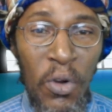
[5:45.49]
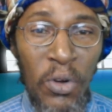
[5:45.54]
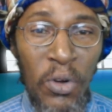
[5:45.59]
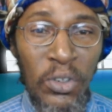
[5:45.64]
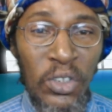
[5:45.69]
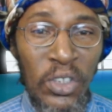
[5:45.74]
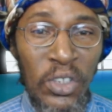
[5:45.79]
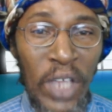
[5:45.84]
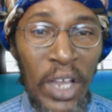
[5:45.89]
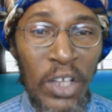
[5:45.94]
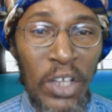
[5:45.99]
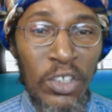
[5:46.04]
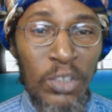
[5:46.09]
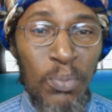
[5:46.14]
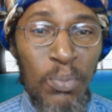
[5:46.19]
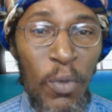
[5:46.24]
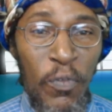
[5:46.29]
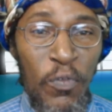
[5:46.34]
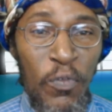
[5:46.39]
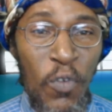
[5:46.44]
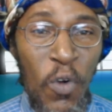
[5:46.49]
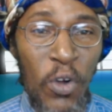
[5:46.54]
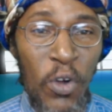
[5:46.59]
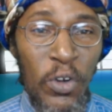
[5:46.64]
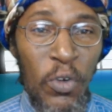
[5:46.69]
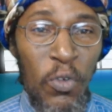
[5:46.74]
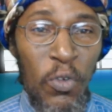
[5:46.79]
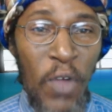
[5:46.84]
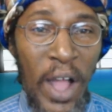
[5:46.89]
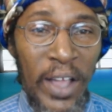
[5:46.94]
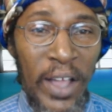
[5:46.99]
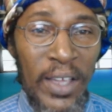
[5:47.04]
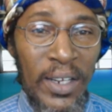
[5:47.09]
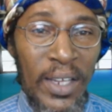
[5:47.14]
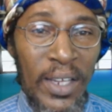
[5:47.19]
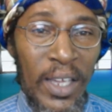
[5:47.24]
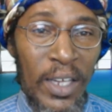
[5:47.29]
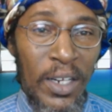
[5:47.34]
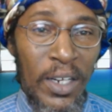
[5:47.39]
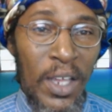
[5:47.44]
heard seconds before the
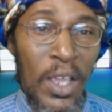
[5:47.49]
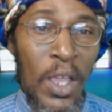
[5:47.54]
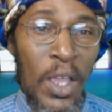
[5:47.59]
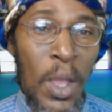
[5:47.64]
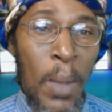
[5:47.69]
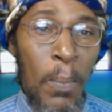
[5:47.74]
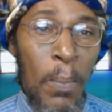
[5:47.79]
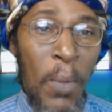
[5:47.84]
rocket hit,